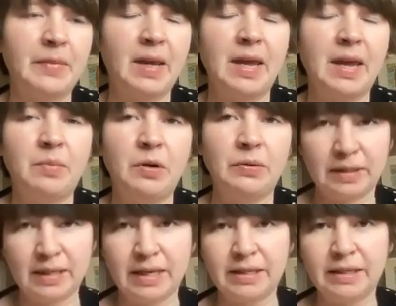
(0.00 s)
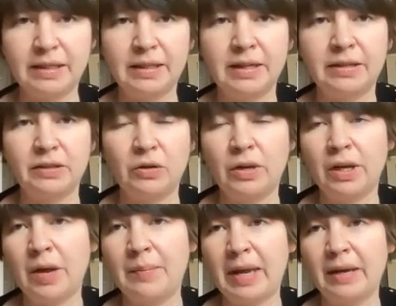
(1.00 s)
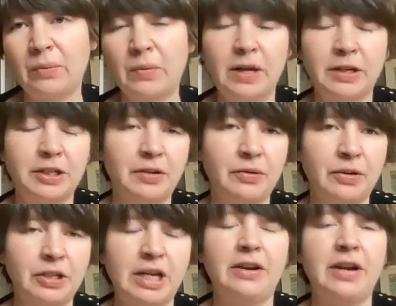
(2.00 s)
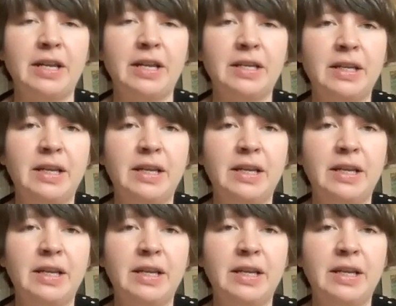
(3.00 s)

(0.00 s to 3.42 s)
and posted, so you can come back and watch it or share it